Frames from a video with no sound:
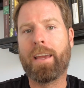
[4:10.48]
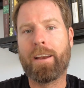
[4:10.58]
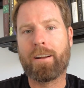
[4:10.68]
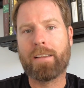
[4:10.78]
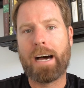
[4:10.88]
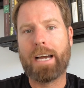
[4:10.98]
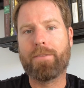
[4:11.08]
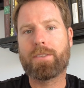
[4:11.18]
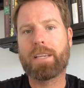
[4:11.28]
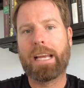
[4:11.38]
in our
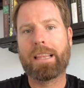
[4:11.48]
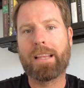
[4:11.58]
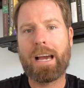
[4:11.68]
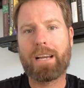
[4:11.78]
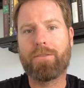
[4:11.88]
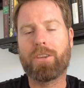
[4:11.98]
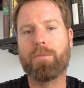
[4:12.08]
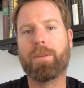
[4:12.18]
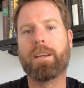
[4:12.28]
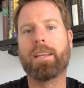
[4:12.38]
lives, and lack of
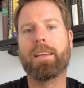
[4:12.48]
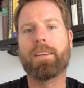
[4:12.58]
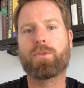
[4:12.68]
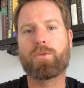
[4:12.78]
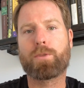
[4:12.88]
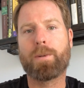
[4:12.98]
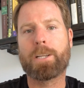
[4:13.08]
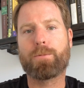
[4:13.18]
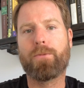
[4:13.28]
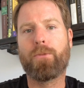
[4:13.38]
community is
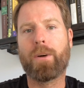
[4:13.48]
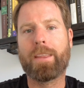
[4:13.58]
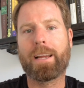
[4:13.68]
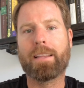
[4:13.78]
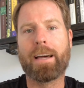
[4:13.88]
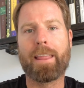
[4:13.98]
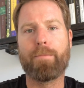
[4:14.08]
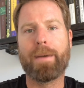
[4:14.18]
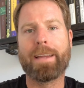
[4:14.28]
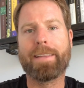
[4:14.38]
responsible for, I think, a lot of
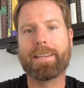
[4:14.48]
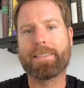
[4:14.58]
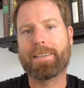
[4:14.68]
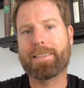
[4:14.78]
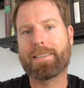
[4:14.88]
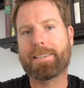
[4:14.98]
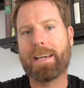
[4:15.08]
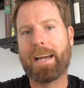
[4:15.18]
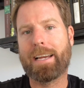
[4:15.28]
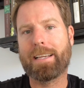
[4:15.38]
the bad things in our
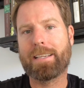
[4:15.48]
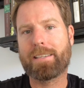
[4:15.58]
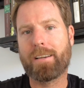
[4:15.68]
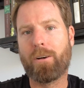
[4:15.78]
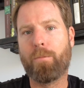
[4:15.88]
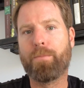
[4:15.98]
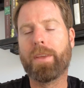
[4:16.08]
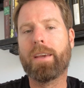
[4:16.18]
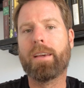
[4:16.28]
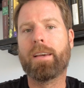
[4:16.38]
society. So
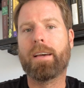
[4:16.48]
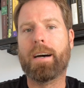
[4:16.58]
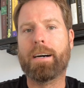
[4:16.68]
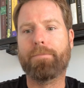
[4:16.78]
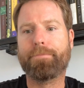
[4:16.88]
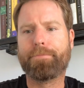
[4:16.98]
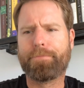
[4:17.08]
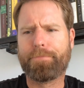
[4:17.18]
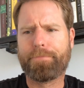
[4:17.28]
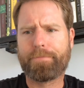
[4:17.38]
um,
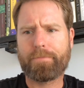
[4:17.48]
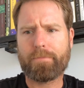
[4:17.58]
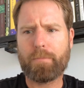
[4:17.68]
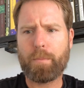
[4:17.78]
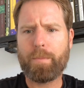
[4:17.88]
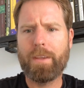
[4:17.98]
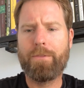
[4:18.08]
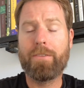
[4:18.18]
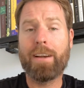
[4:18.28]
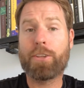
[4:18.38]

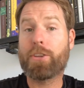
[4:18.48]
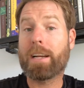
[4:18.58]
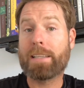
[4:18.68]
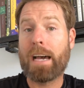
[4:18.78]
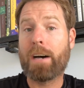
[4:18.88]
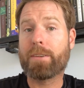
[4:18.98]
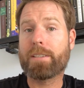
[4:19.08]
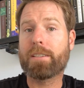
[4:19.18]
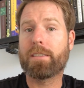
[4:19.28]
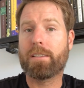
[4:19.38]
if you've not checked
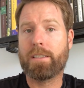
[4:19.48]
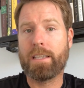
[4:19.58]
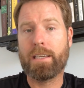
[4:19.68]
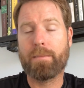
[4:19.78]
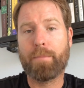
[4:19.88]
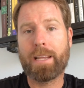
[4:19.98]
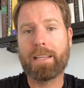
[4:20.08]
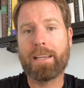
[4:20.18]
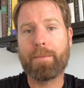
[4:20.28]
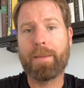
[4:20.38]
out the Money
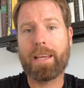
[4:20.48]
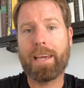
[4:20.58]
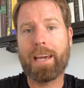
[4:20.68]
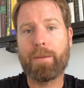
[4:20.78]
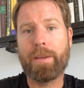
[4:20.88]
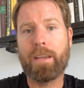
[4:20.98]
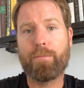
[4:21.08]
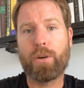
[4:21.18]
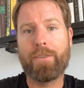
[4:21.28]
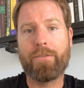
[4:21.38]
Alignment Academy
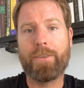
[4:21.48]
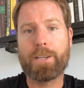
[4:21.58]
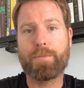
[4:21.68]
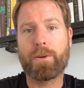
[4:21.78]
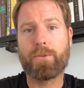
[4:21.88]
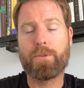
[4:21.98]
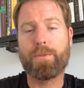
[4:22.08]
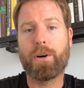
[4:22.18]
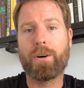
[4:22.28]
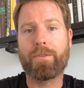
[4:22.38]
private Facebook group
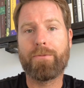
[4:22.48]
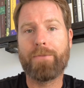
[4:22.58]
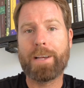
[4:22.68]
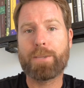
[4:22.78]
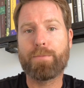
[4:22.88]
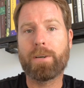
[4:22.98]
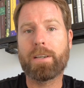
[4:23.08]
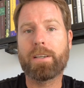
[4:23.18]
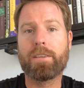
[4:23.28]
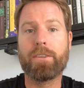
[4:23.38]
on
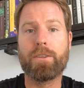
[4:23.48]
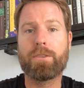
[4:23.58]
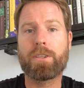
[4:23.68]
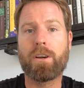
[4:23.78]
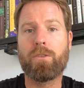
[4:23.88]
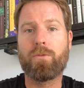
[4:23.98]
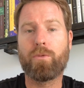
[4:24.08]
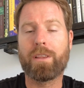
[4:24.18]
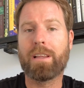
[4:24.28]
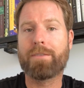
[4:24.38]
Facebook, do so.
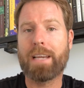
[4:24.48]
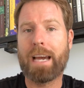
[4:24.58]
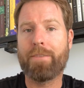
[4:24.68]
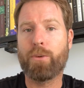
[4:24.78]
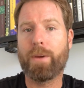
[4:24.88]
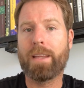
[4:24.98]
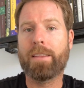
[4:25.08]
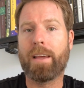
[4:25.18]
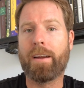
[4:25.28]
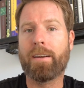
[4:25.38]
We'd love to have you in
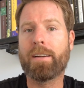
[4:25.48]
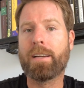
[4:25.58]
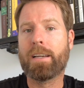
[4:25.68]
there.